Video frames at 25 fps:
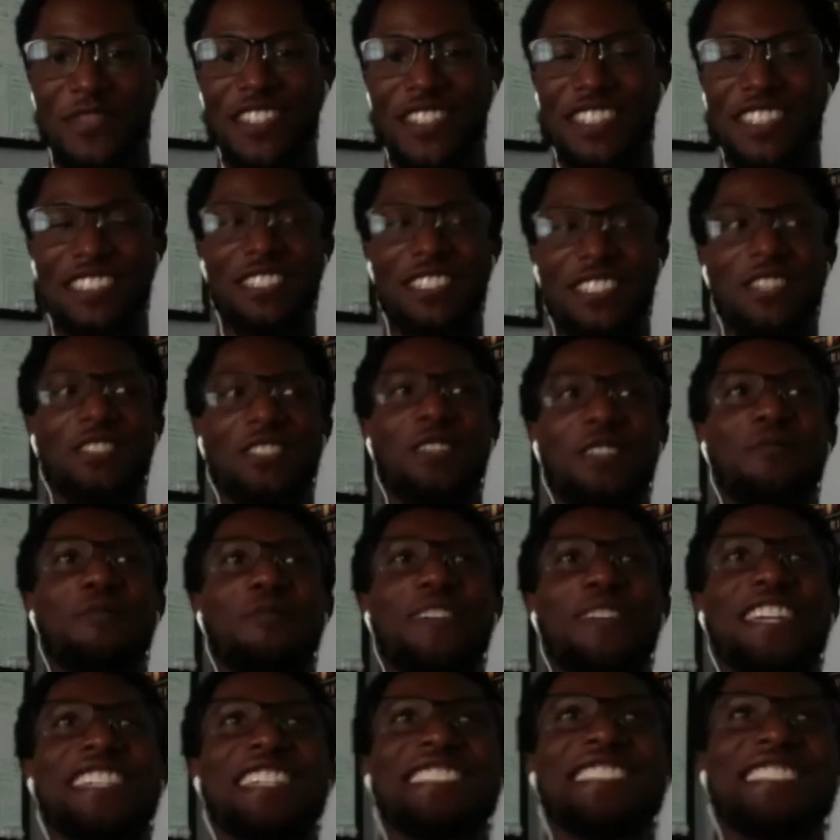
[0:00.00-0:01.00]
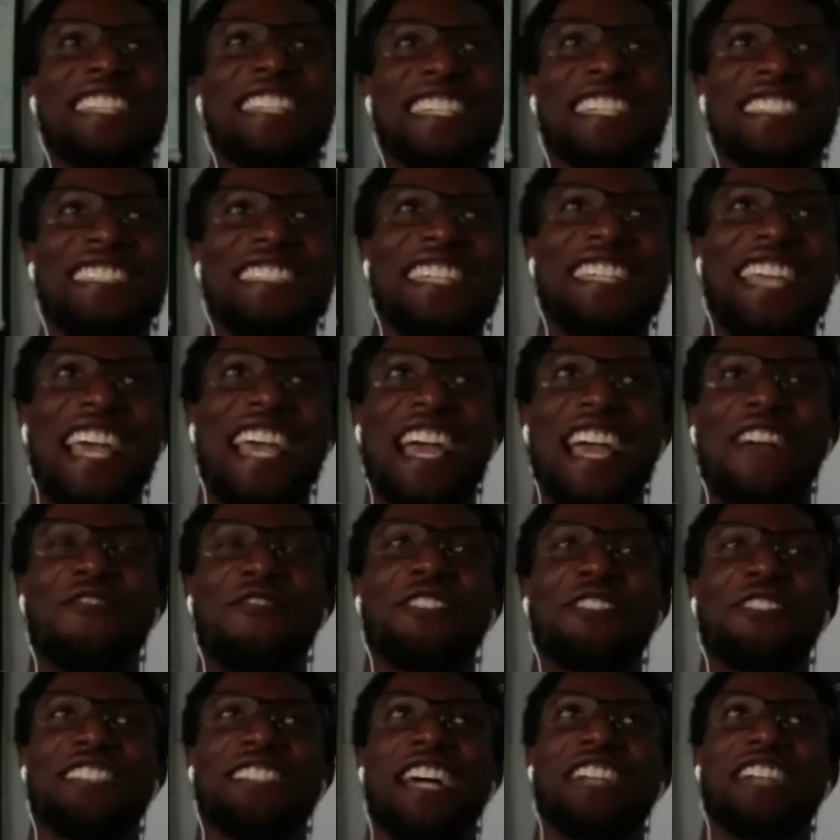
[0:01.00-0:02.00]
So the biggest things he
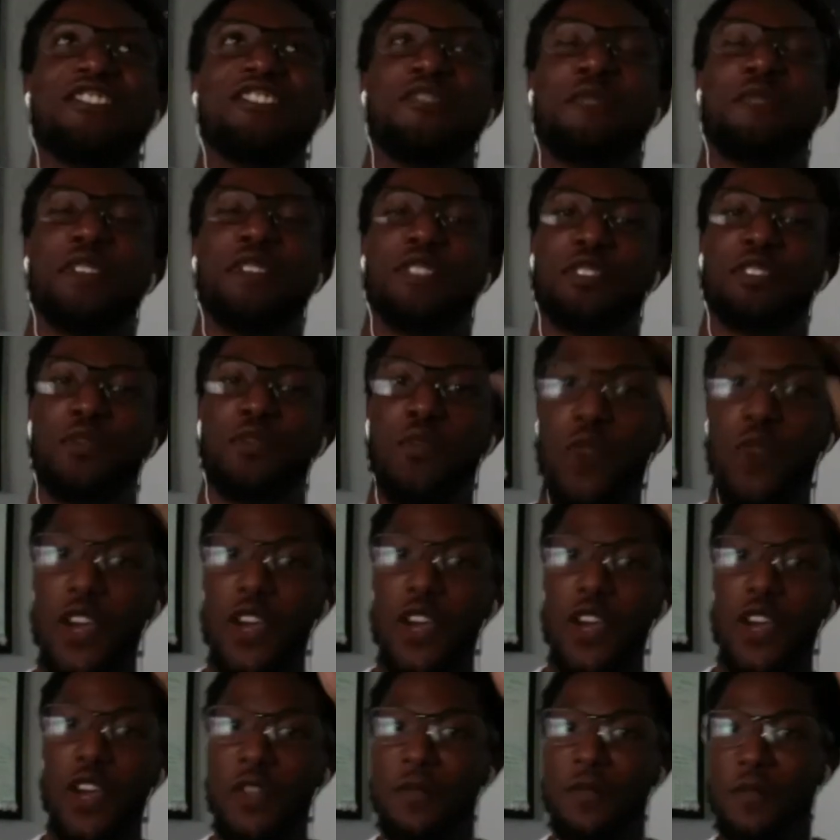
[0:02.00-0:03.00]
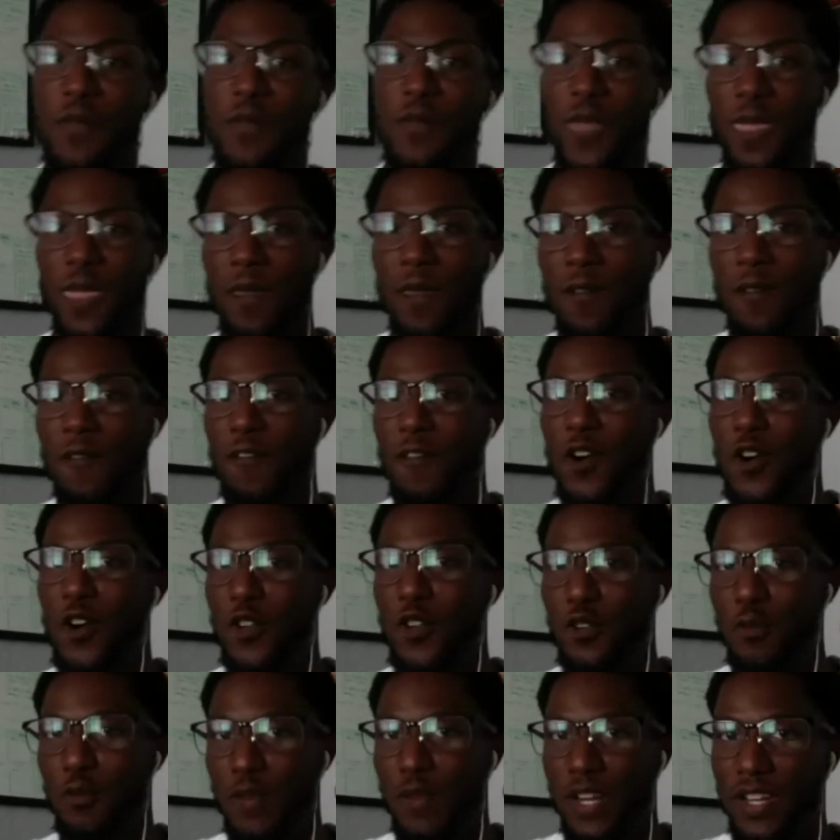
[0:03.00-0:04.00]
emphasized with me was one,
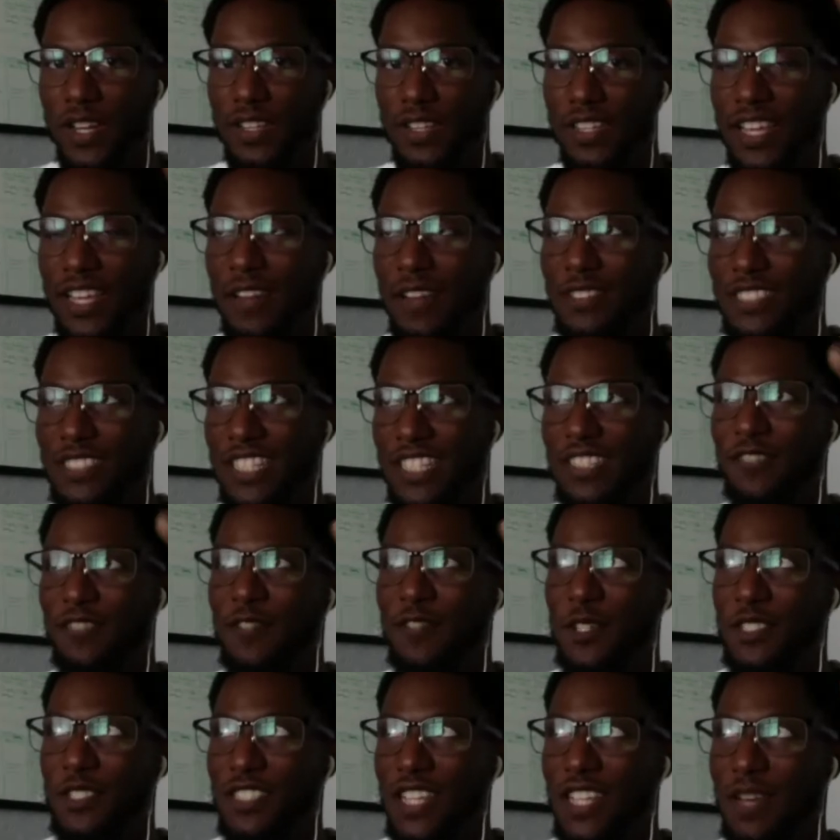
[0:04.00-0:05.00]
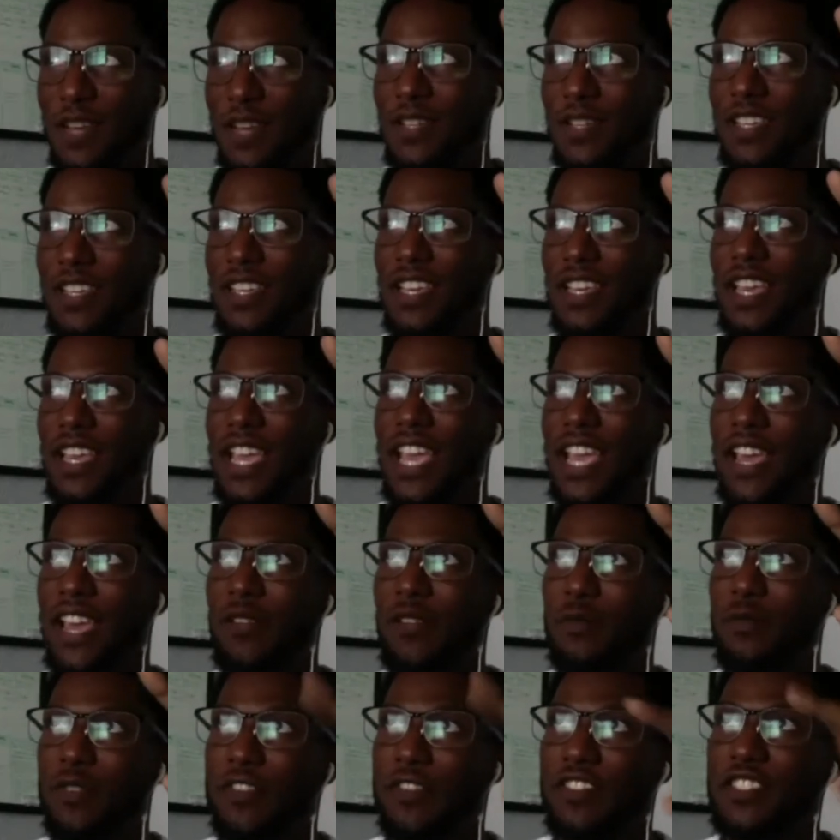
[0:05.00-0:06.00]
volume, right? That was like the first step. And
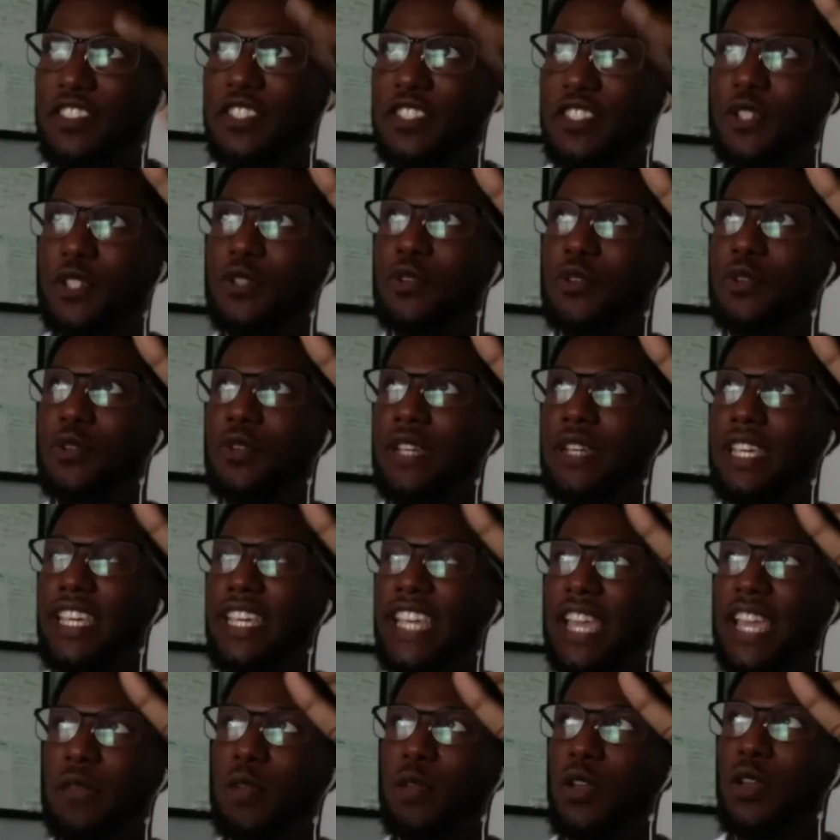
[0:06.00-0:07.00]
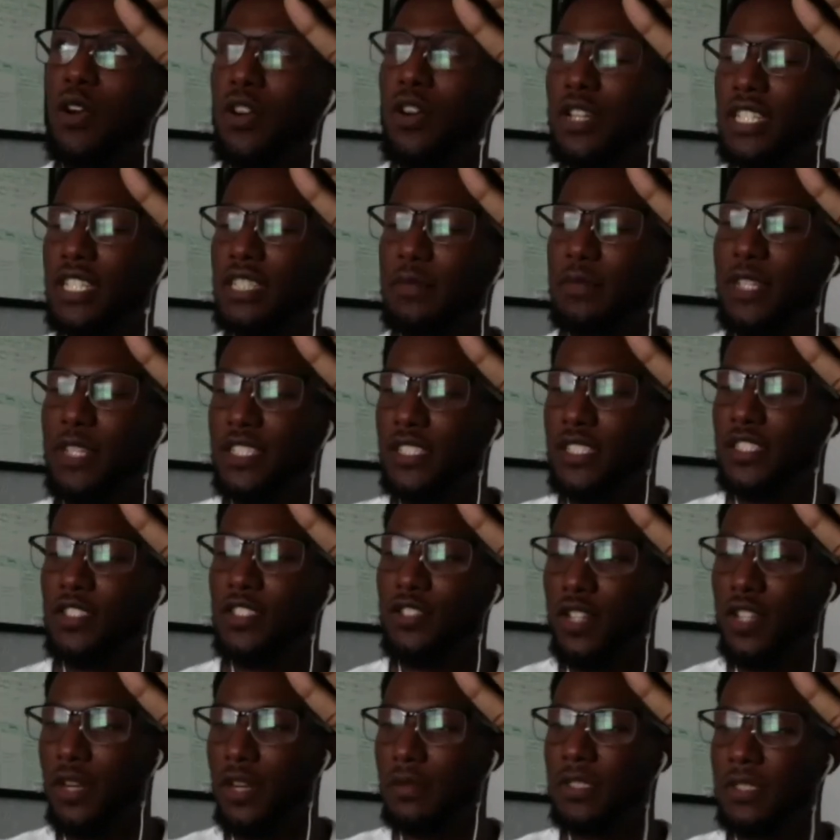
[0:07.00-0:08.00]
with 2, he gave me all his messaging
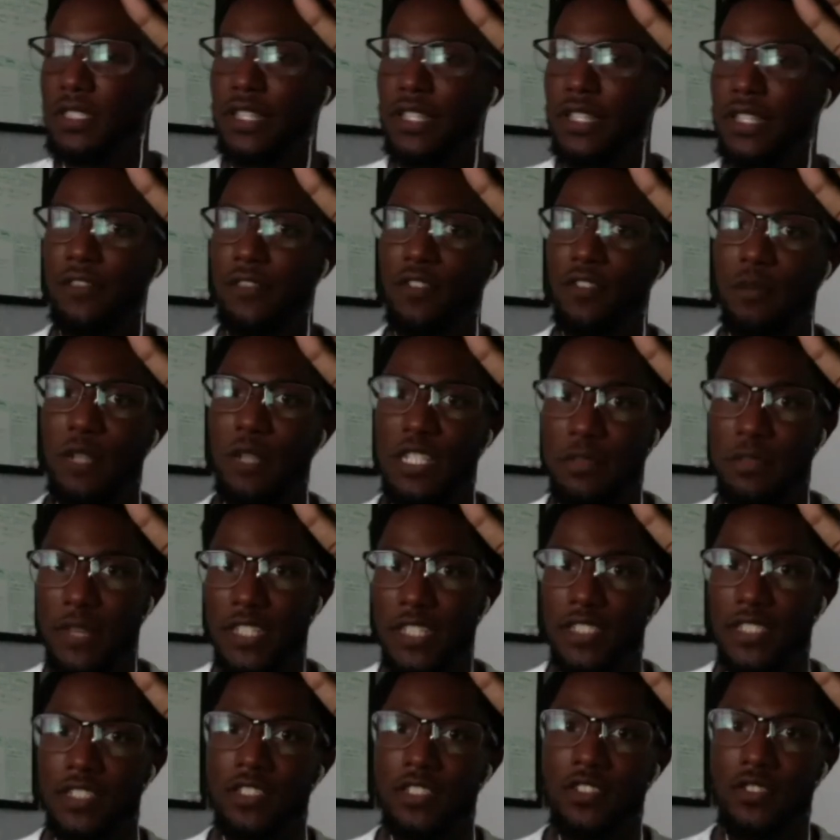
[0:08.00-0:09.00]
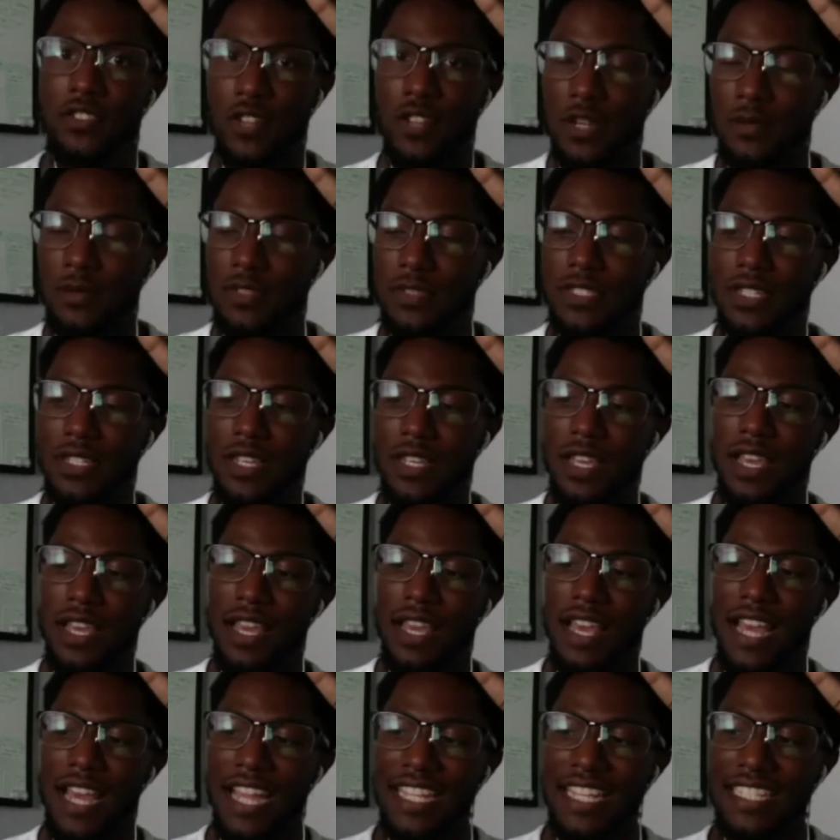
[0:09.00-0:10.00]
scripts. And then from his messaging scripts,
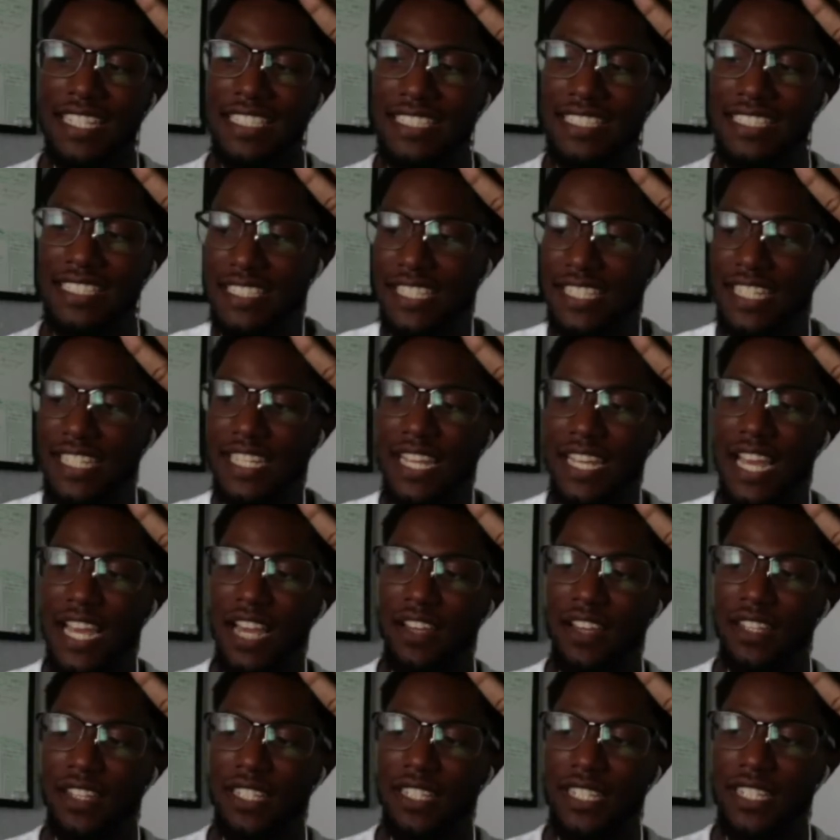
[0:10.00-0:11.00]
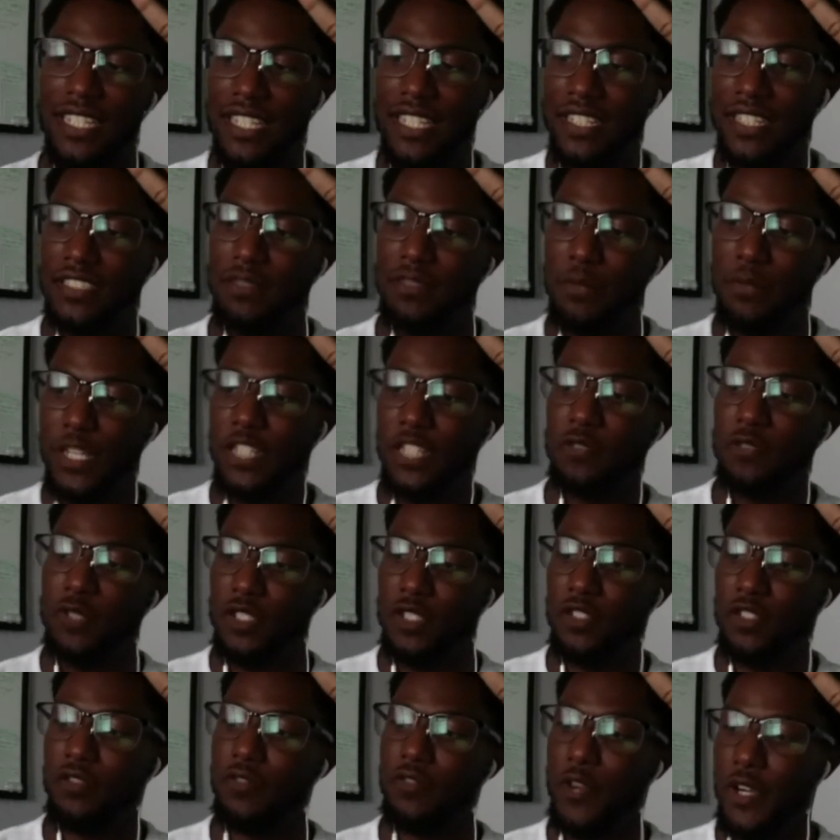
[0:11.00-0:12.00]
I could see how his meetings was
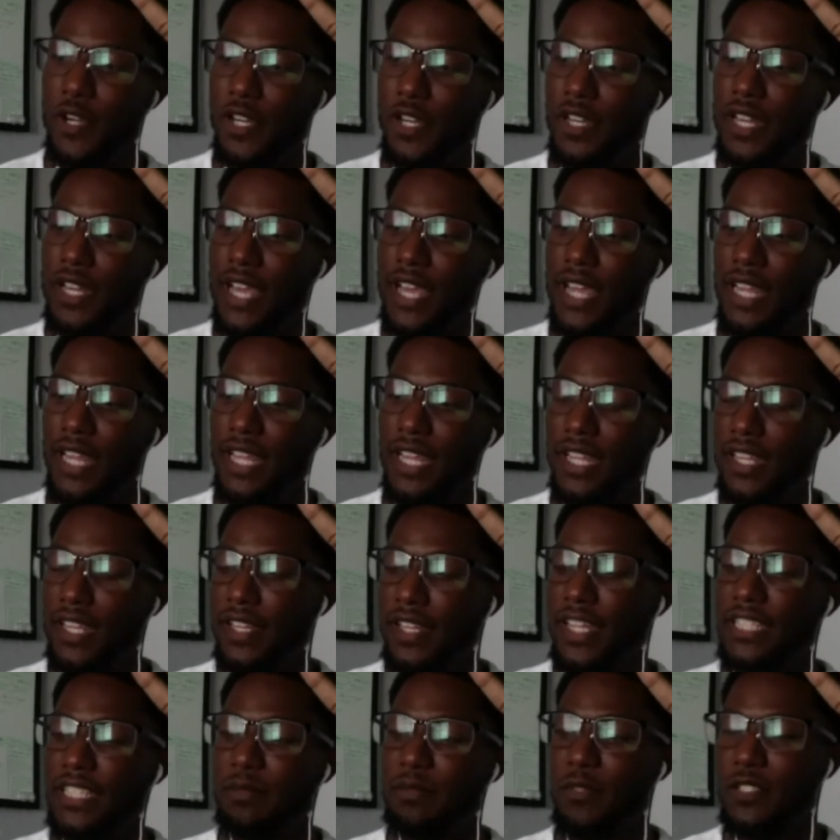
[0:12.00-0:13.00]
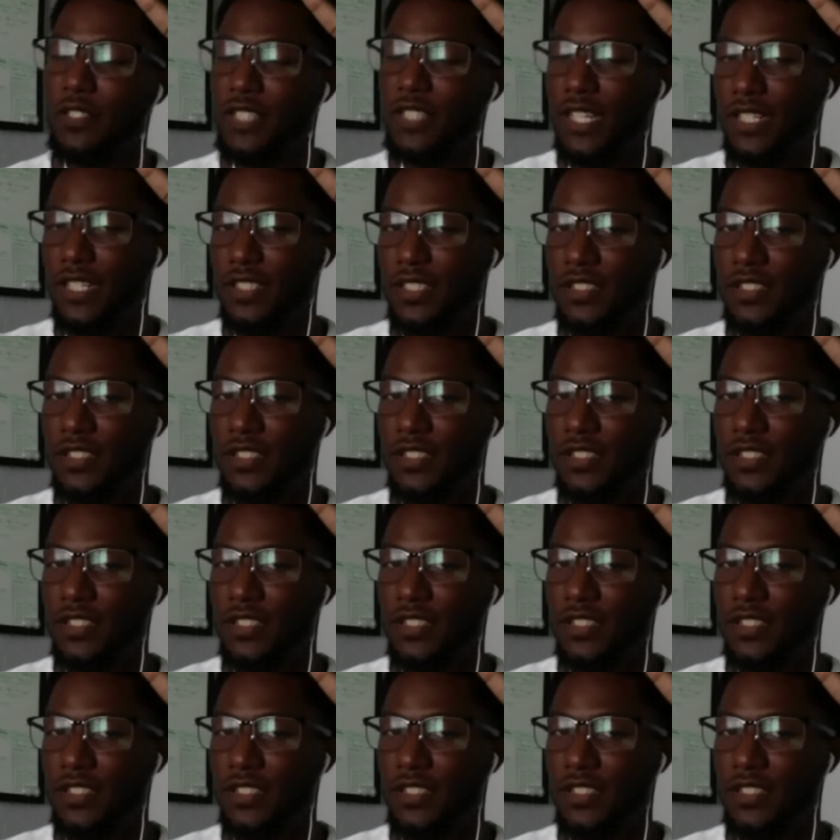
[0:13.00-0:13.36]
converting at like a nice percentage.